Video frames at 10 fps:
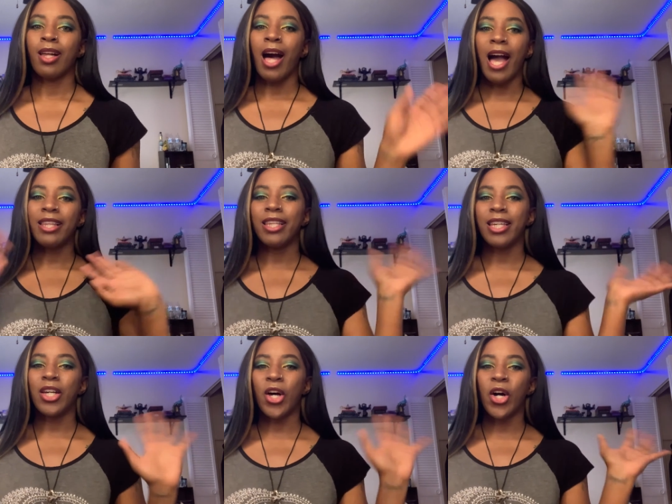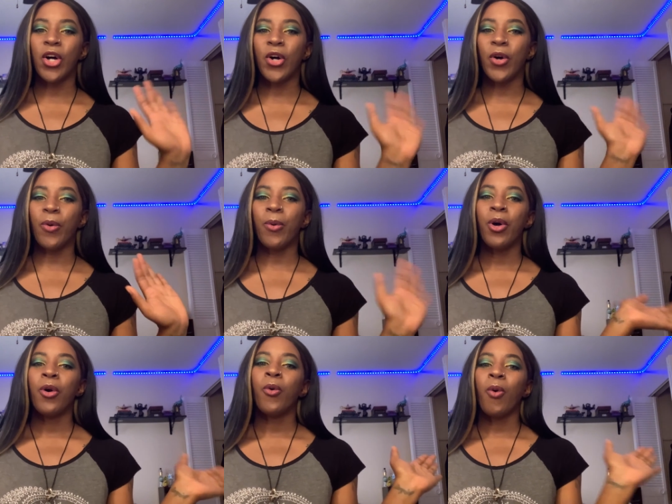Hi, Leo.
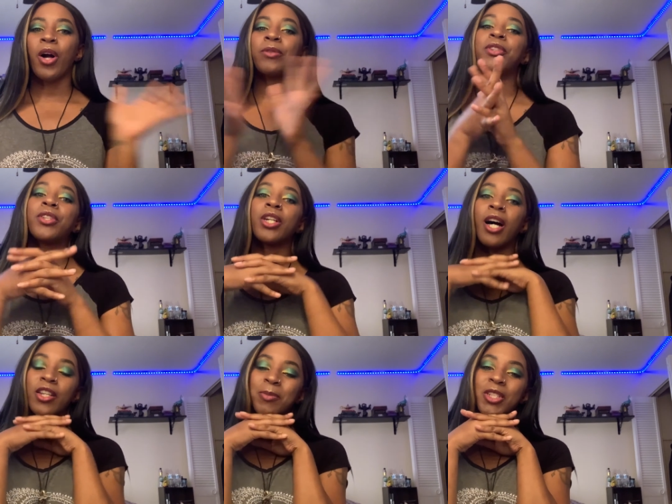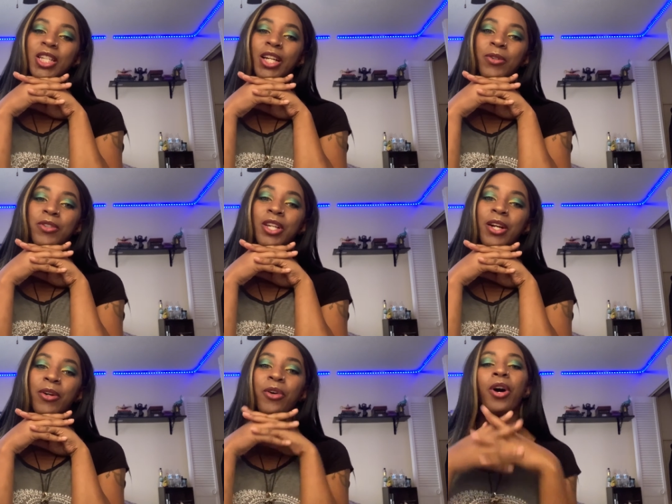Welcome to the Cosmic Jackal
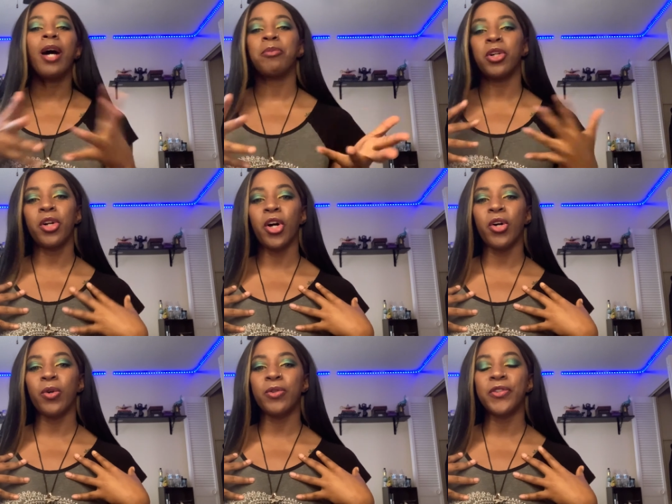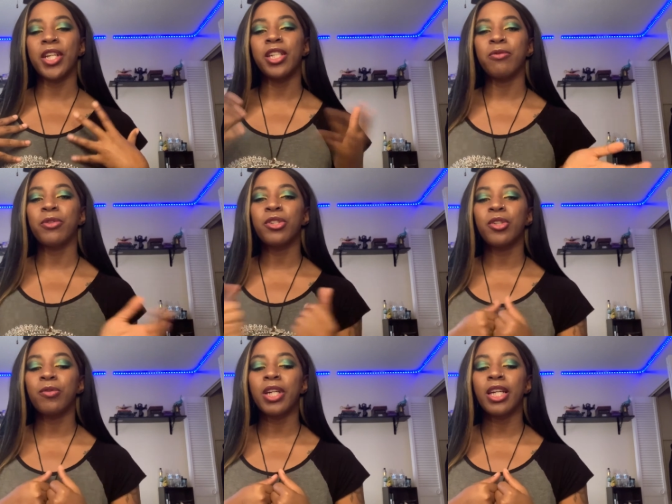Tarot. I'm your host. Thank you for
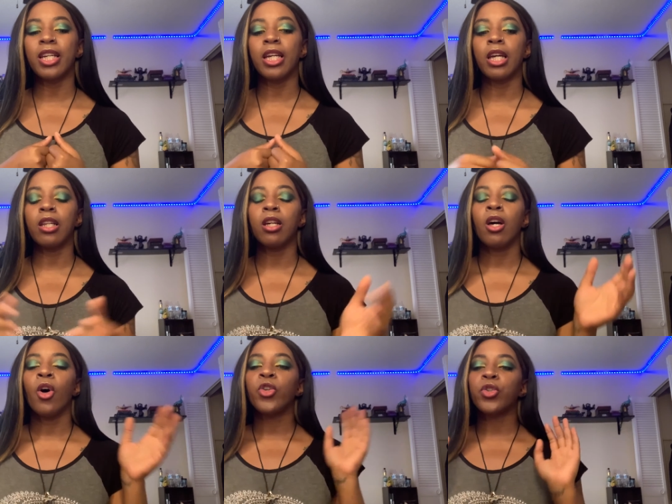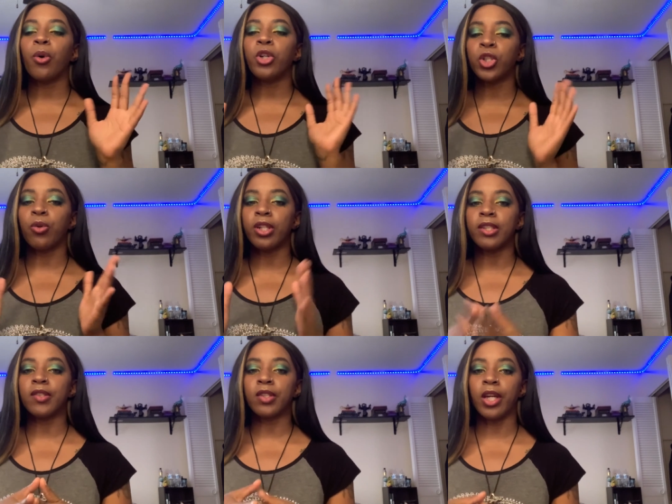tuning in. So, a short
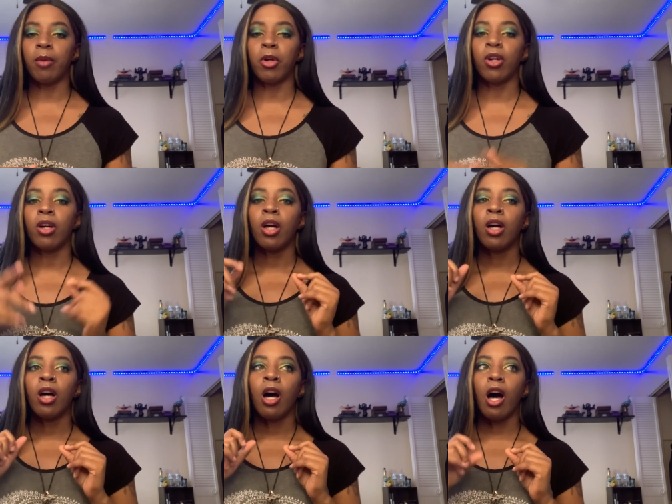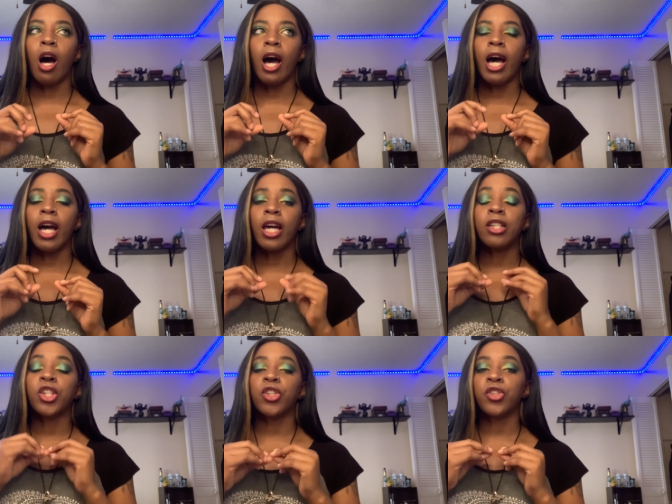disclaimer. I
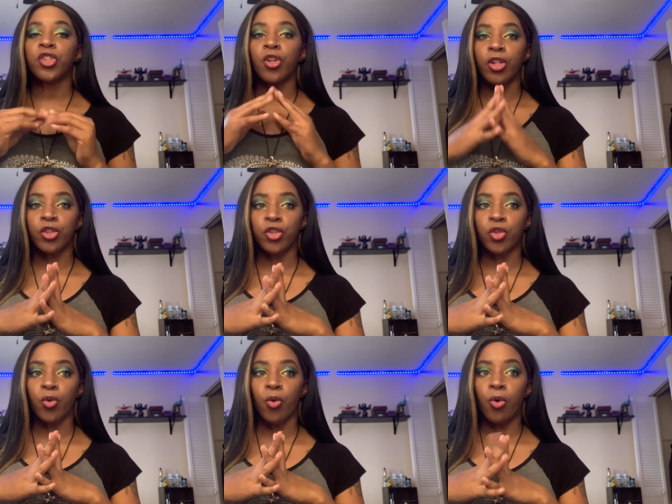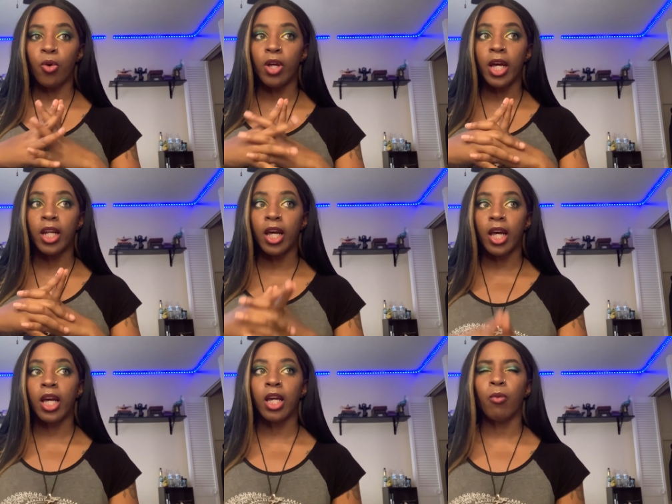just started school and
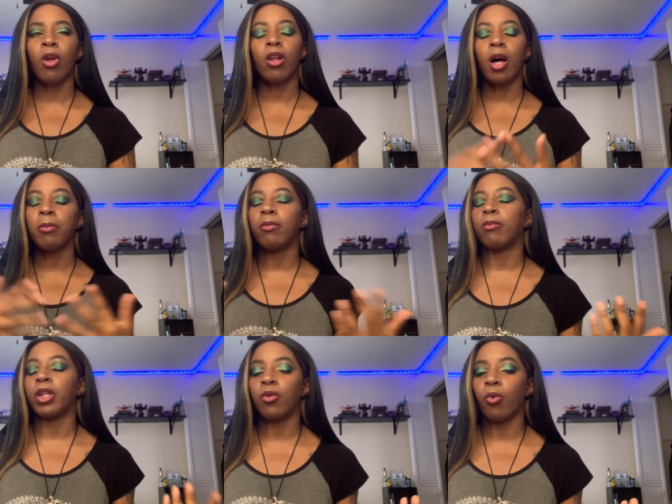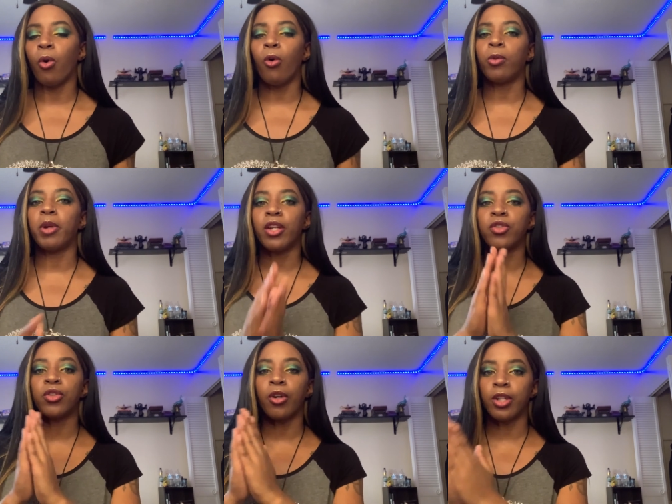I'm enrolled, but I
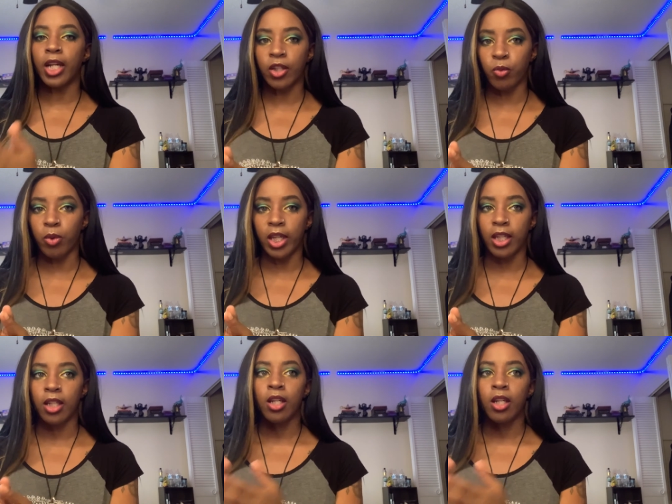start next week.